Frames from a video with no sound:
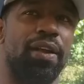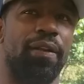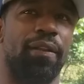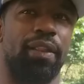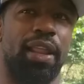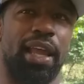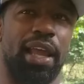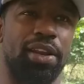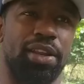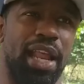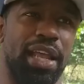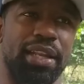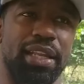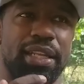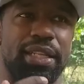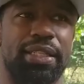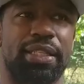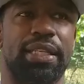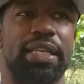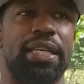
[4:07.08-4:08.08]
Like, I
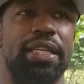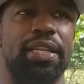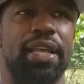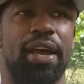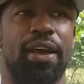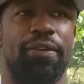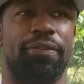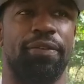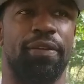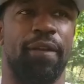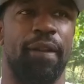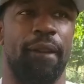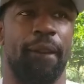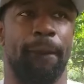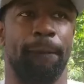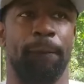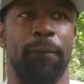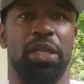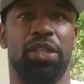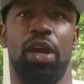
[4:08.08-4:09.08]
didn't see death,
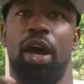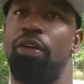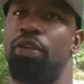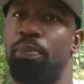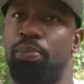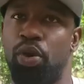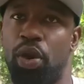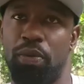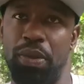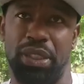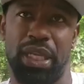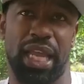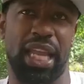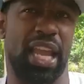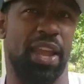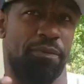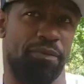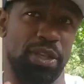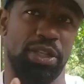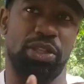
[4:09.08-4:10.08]
but the other part was like,
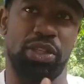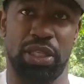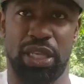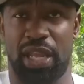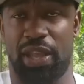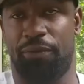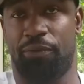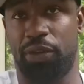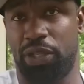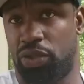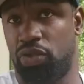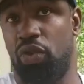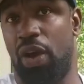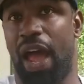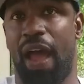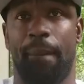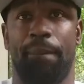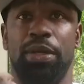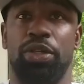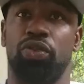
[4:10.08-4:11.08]
if it's gonna
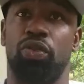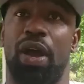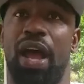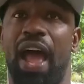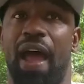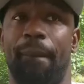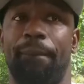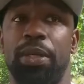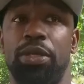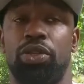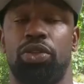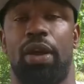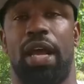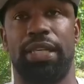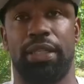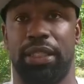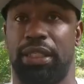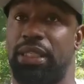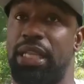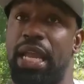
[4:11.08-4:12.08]
happen, it's gonna happen. So I
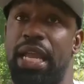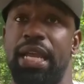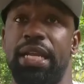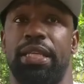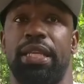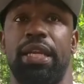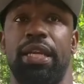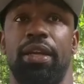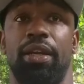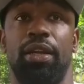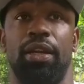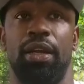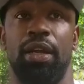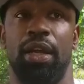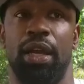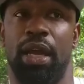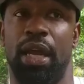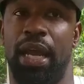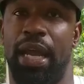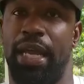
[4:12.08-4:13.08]
just stayed there,
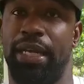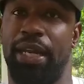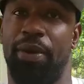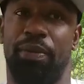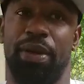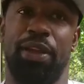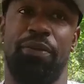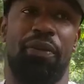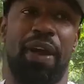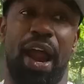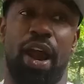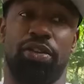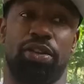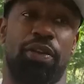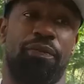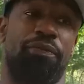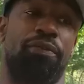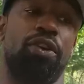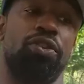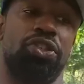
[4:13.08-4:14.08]
and then when he fired
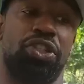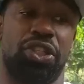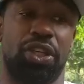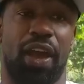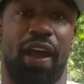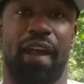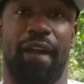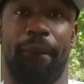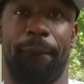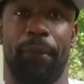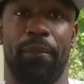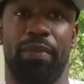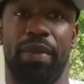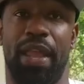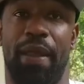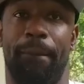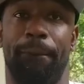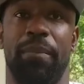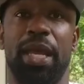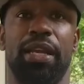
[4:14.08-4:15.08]
the first shot
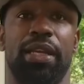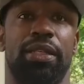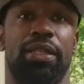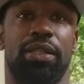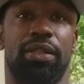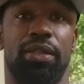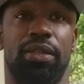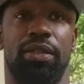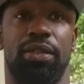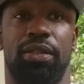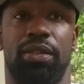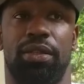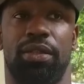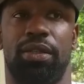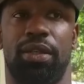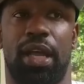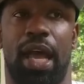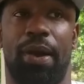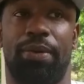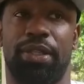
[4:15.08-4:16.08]
and missed,
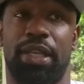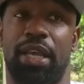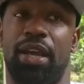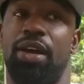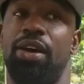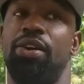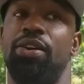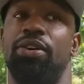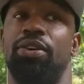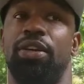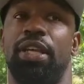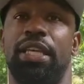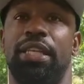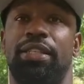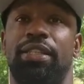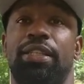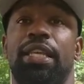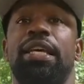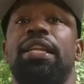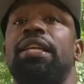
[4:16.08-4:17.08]
I was like, oh,
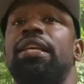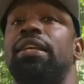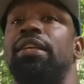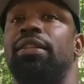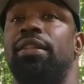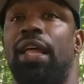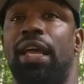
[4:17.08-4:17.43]
he's titty.